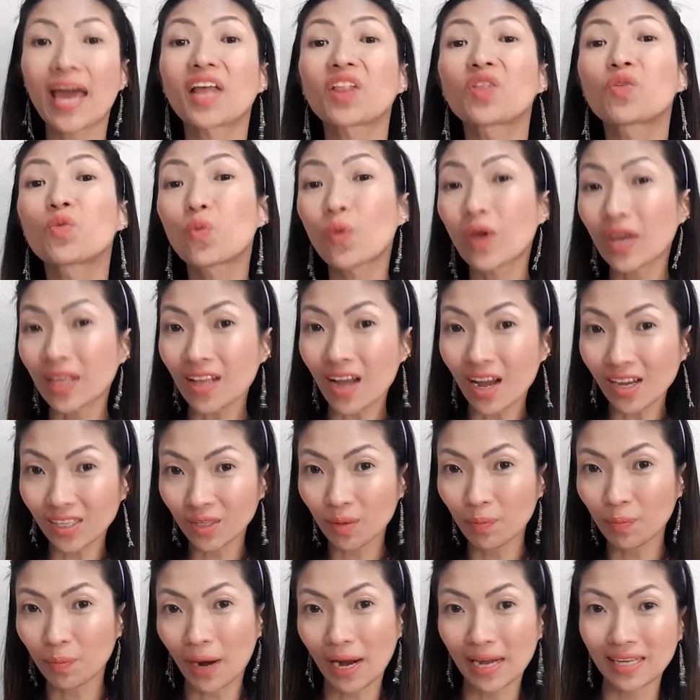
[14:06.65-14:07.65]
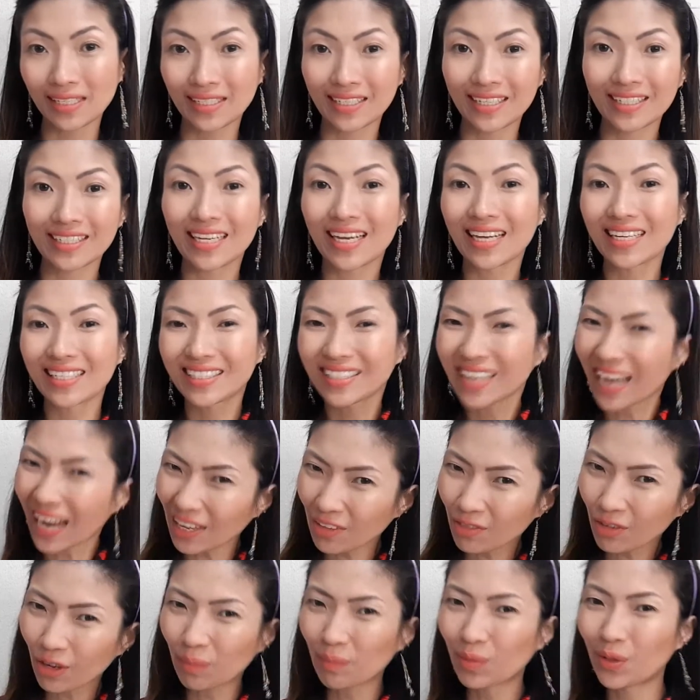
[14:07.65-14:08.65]
and win awesome prizes
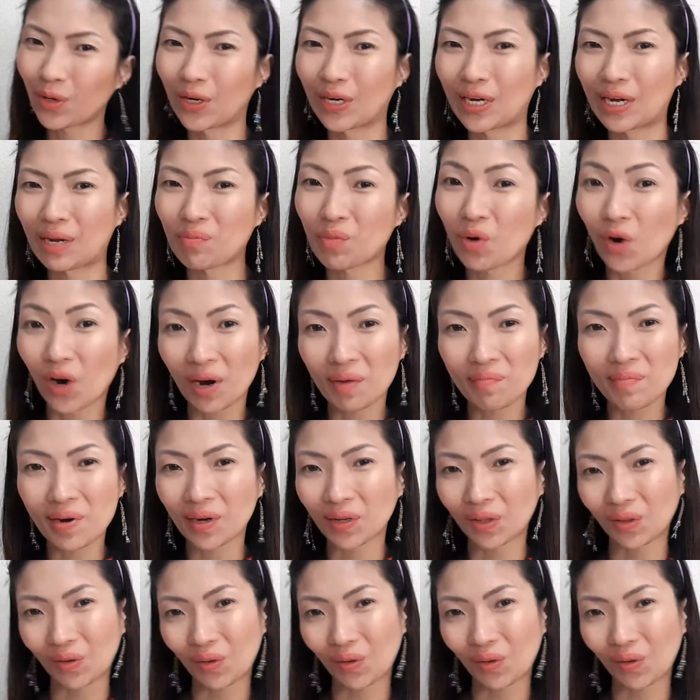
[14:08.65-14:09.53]
aside from learning more about